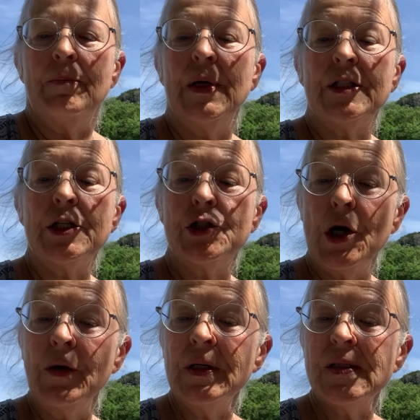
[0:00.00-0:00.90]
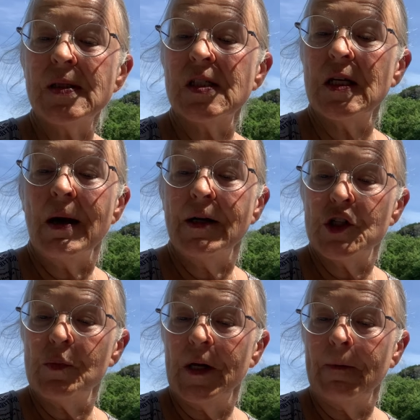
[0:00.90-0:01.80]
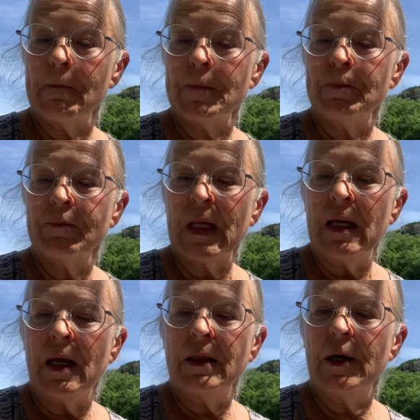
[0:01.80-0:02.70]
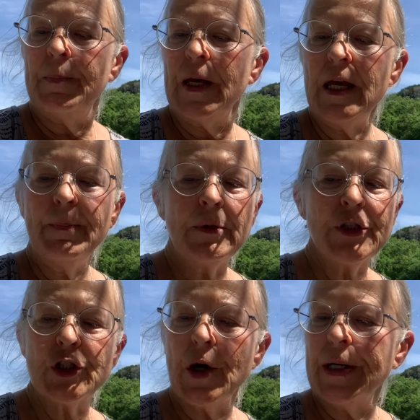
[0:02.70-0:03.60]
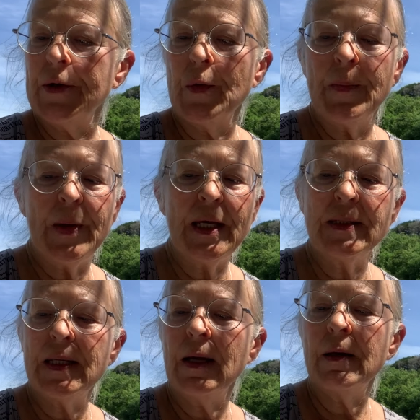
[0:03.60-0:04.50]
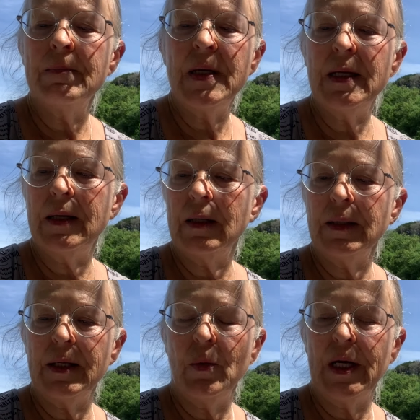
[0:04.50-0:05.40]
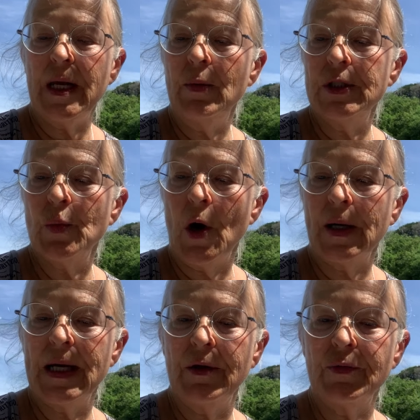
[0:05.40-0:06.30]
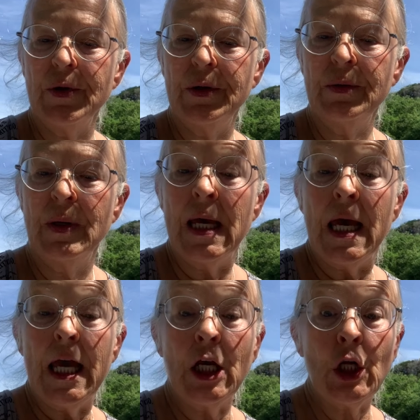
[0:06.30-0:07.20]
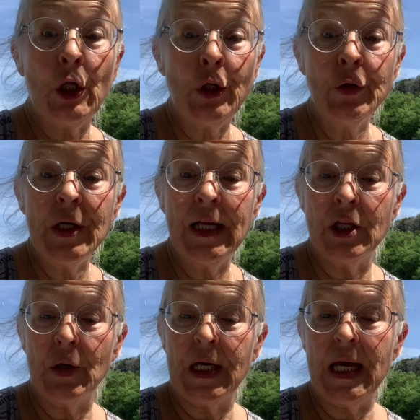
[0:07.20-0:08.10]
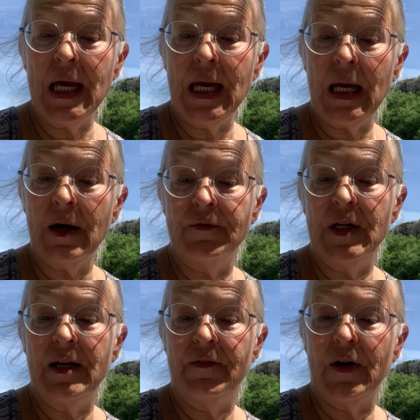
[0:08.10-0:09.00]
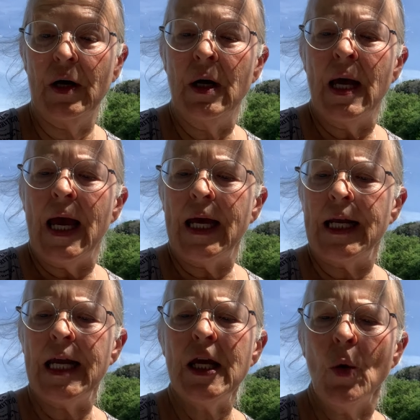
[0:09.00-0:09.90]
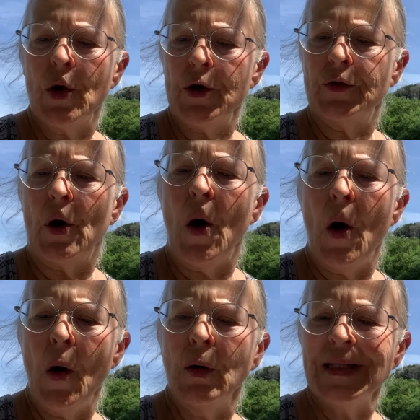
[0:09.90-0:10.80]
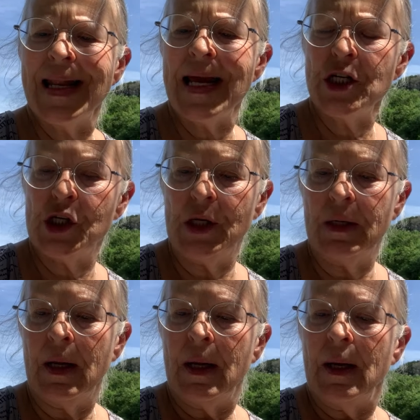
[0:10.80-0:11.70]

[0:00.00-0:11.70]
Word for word: But to Jonah's astonishment, the people started repenting immediately when he was walking through, including their king of Nineveh. And he ordered the whole nation